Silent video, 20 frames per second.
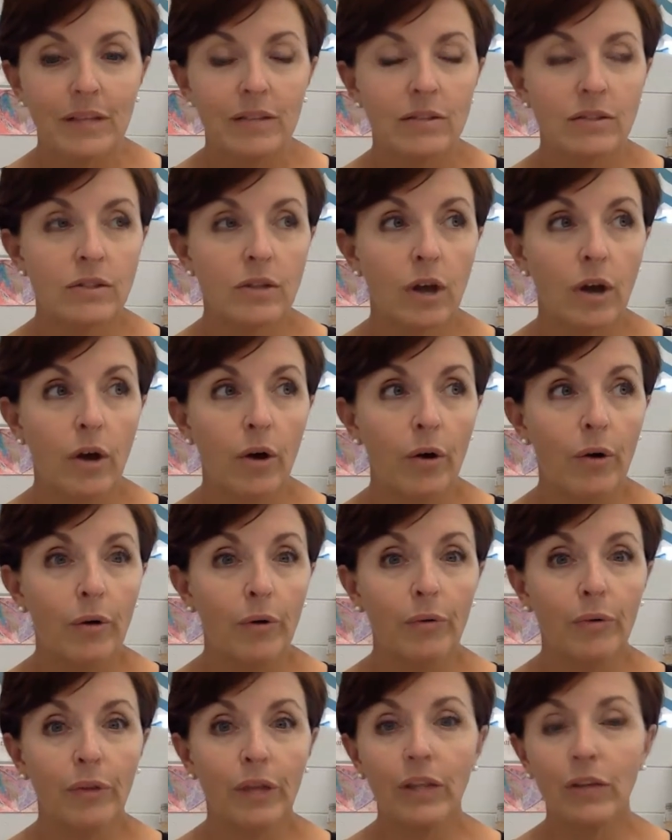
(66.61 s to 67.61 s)

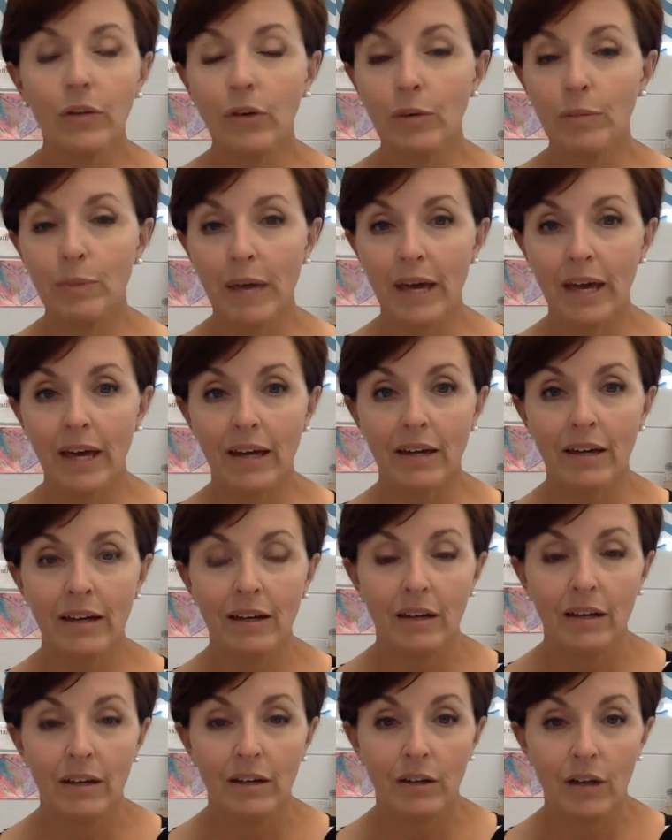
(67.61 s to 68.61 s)
So like you could pick,
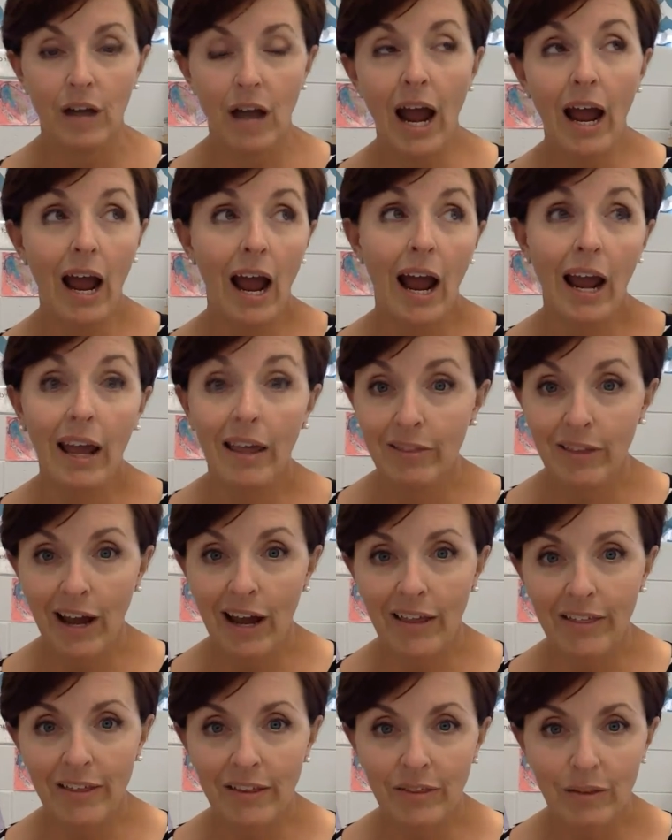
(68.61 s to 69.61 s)

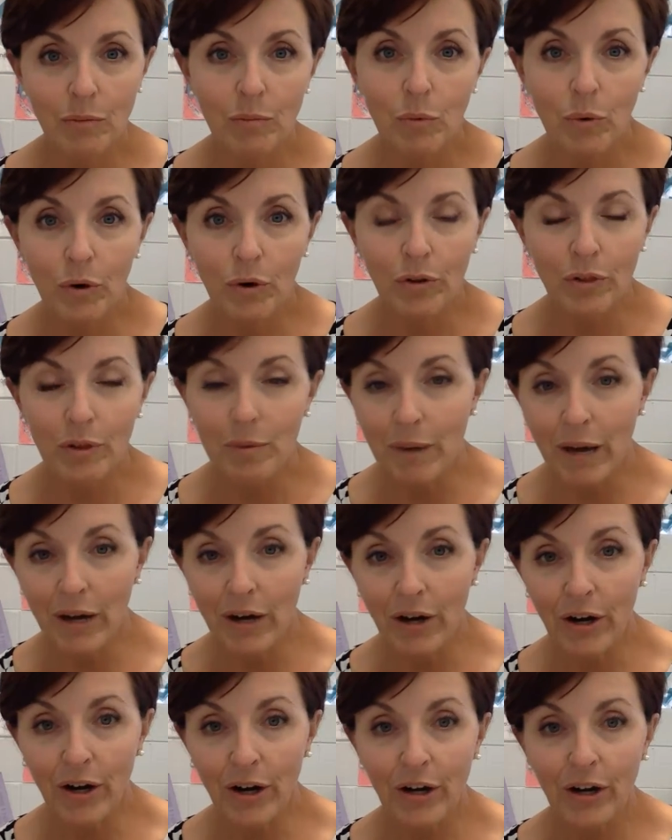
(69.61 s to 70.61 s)
I think the more the
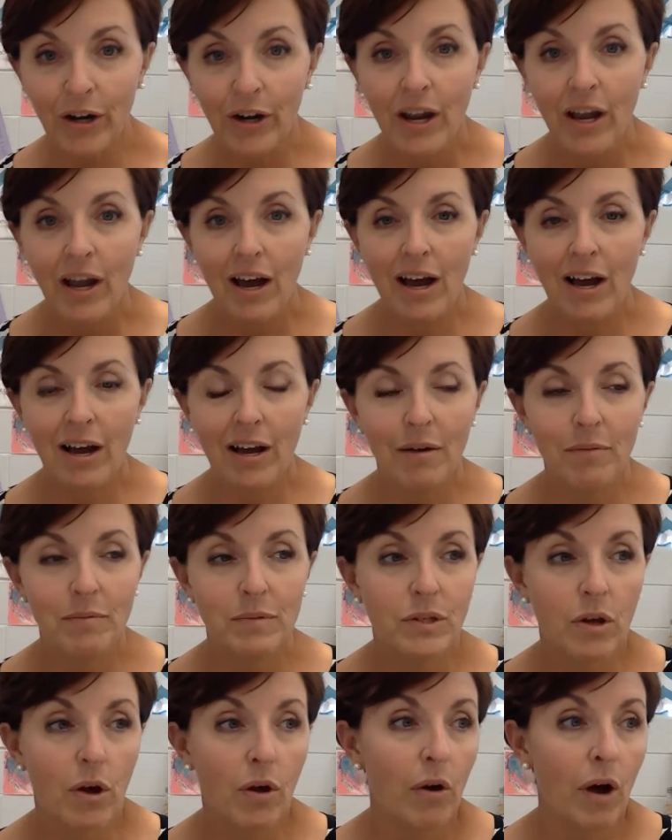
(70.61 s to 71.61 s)
better.
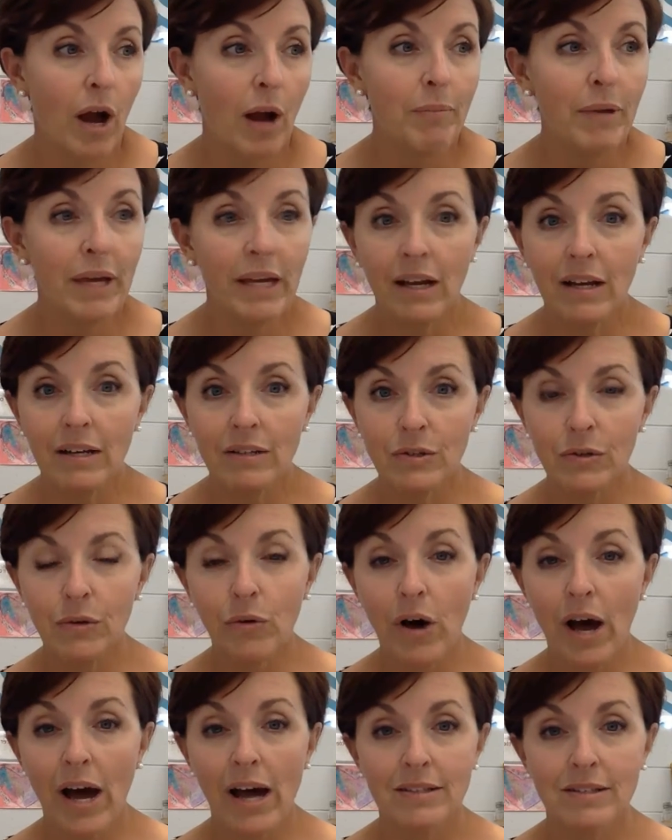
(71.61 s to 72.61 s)
So I'm picking 2
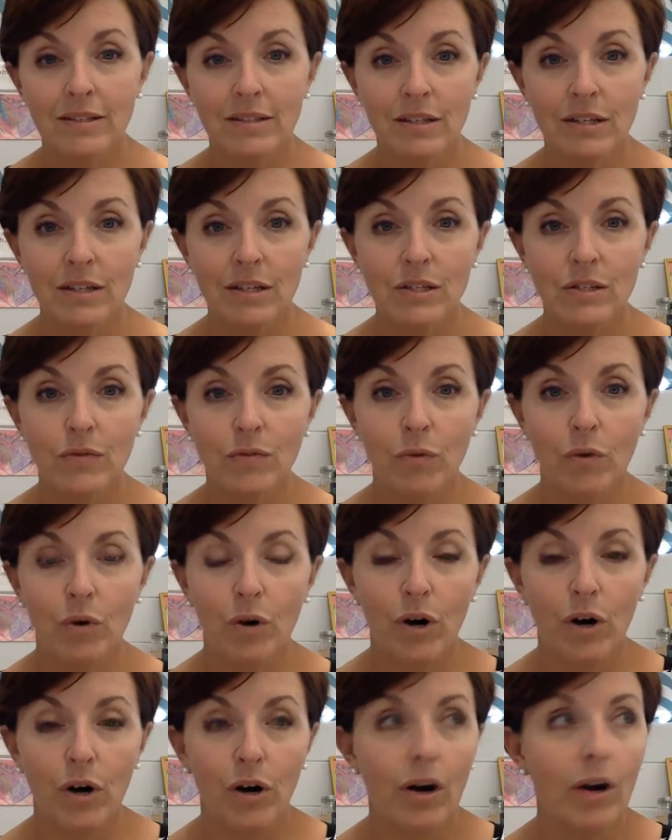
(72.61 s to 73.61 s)
classes
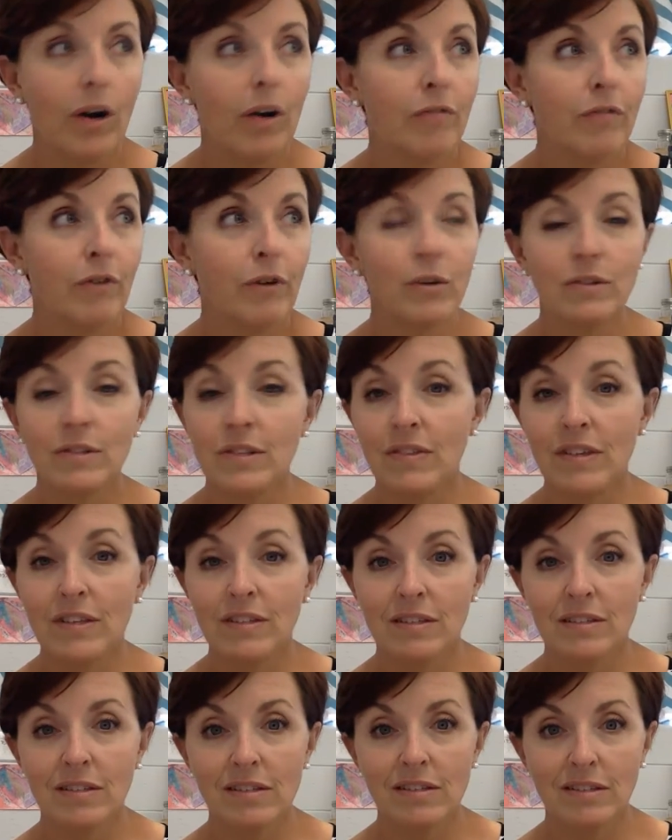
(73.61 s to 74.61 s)
for
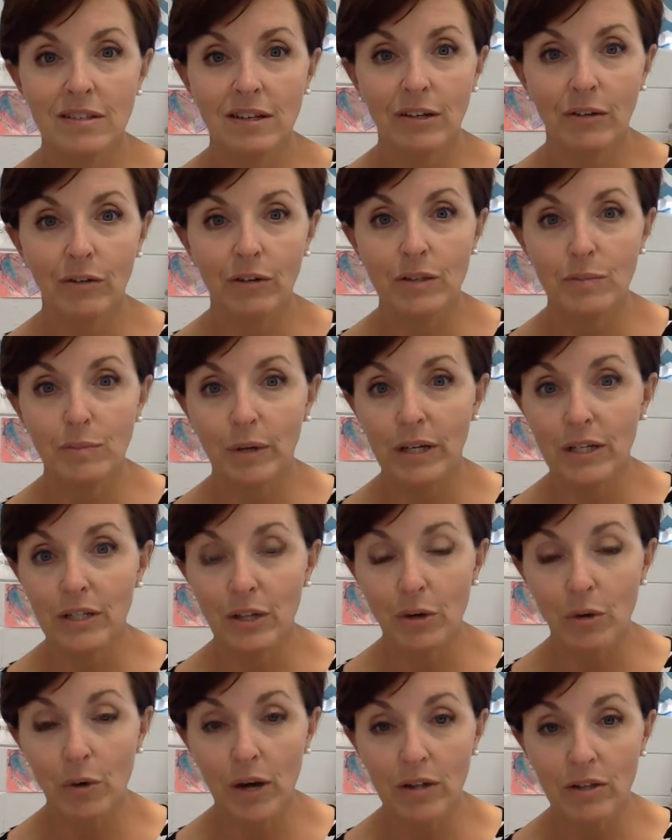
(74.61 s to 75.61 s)
photosynthesis and cellular
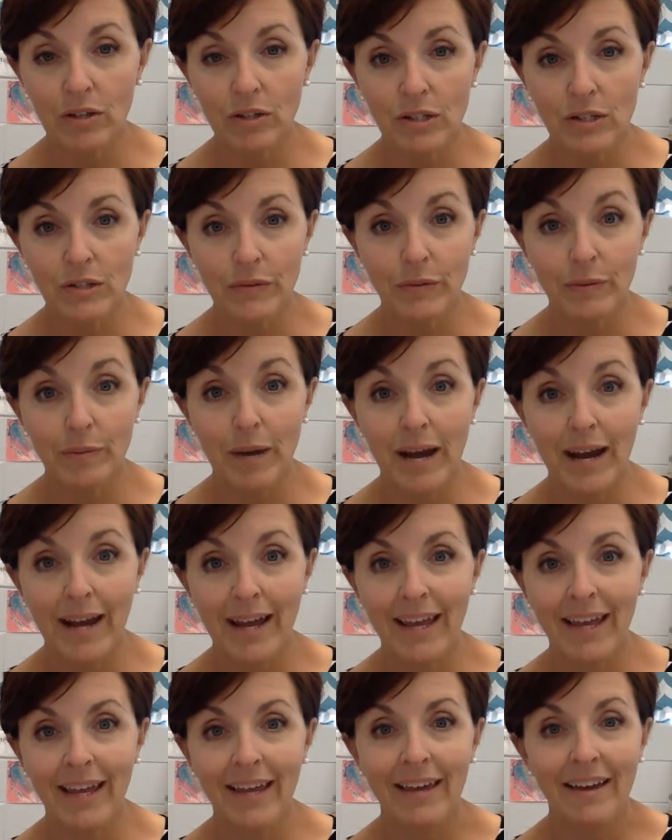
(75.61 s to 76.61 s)
respiration questions for
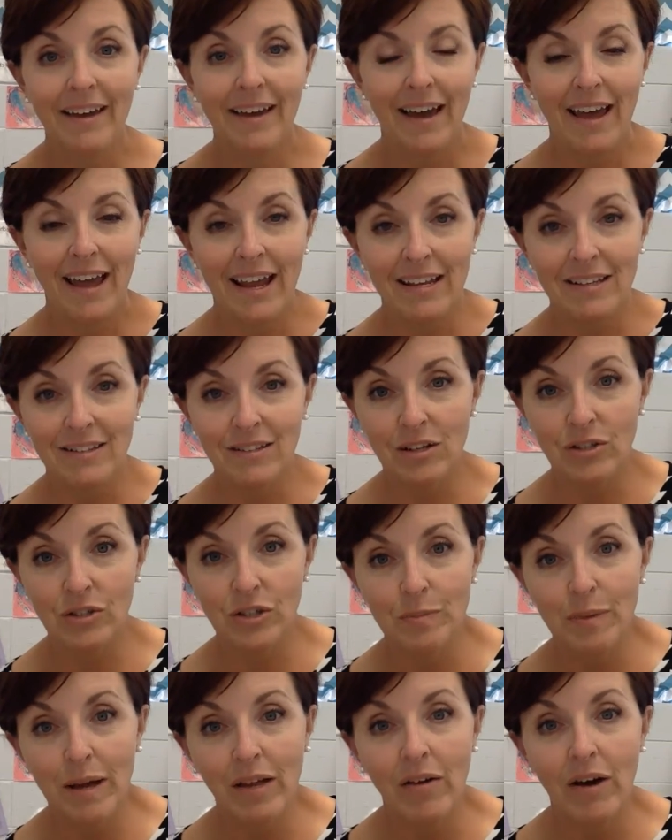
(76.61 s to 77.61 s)
my A
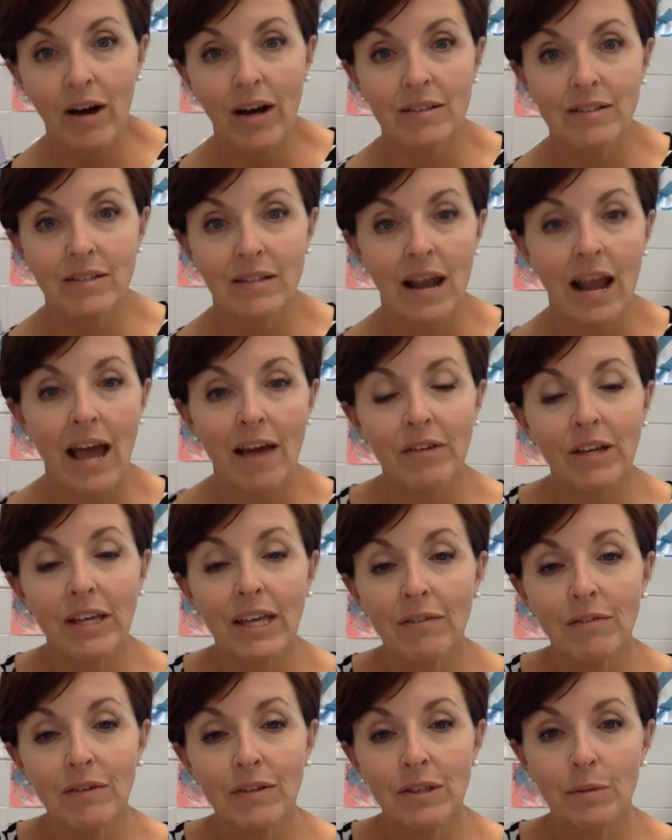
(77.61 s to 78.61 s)
section of my class that I haven't
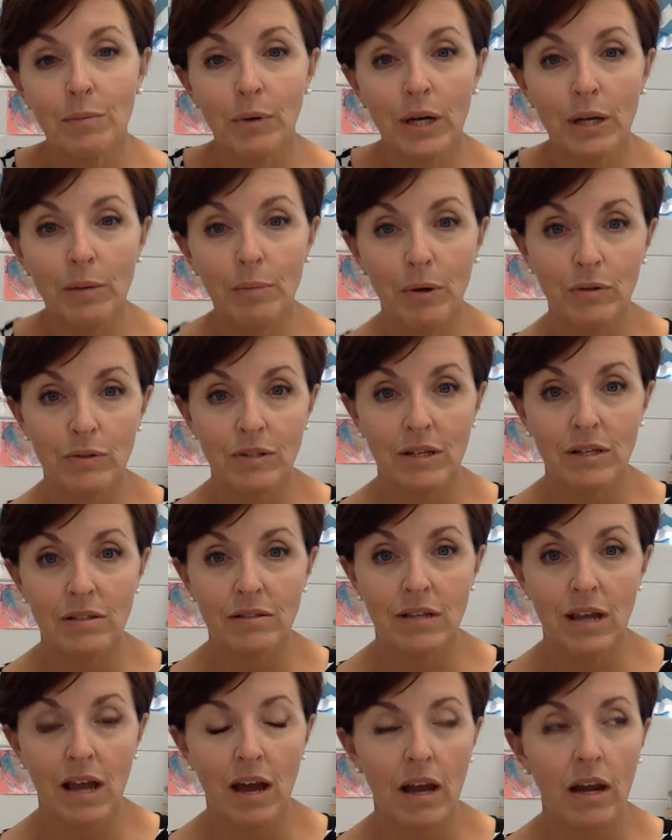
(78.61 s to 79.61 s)
given the pre-post
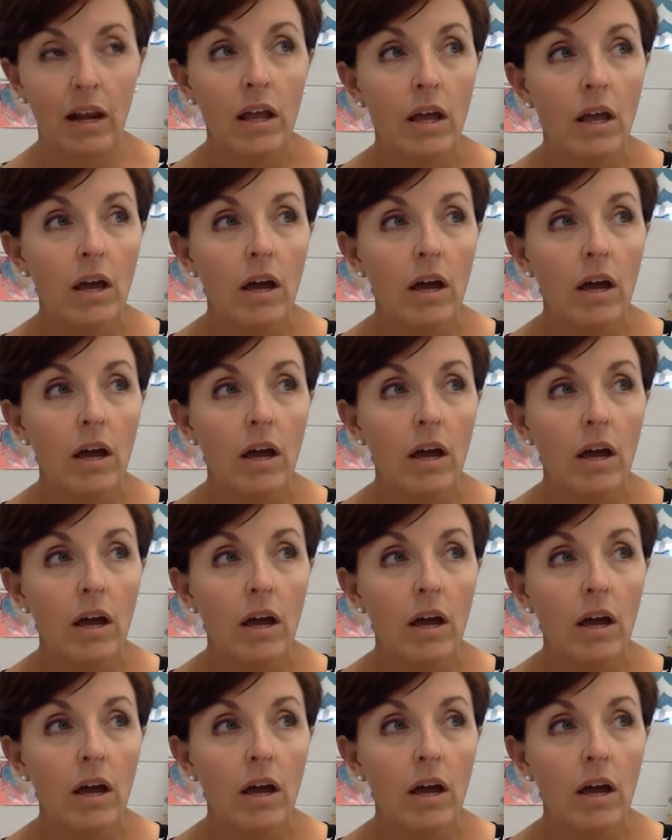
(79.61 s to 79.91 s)
test yet.